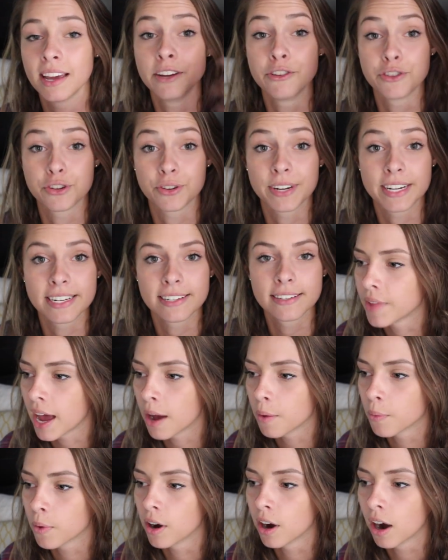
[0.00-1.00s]
injuries
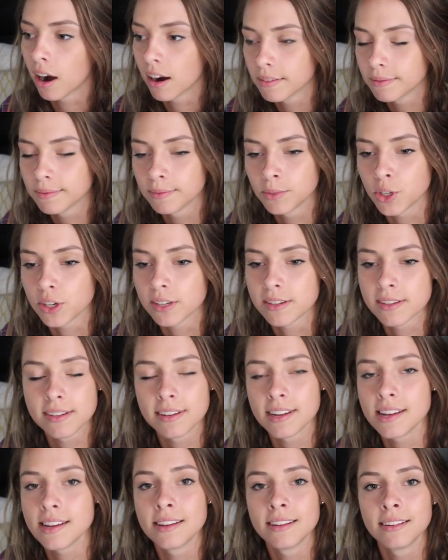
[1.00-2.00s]
that were
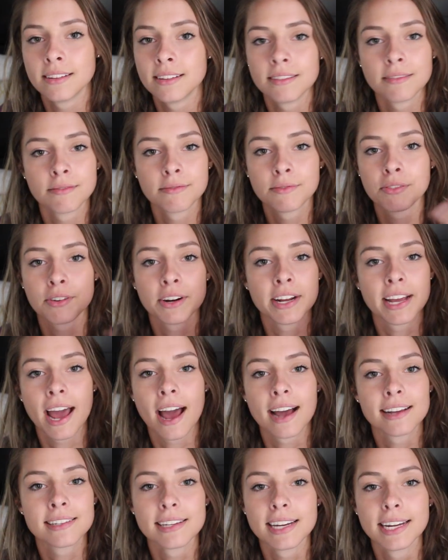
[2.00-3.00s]
just freak
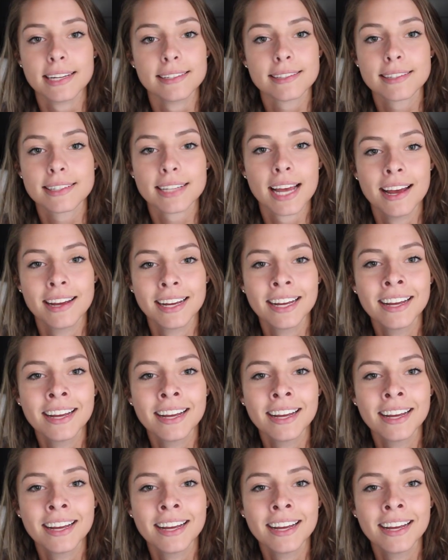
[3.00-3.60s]
accidents.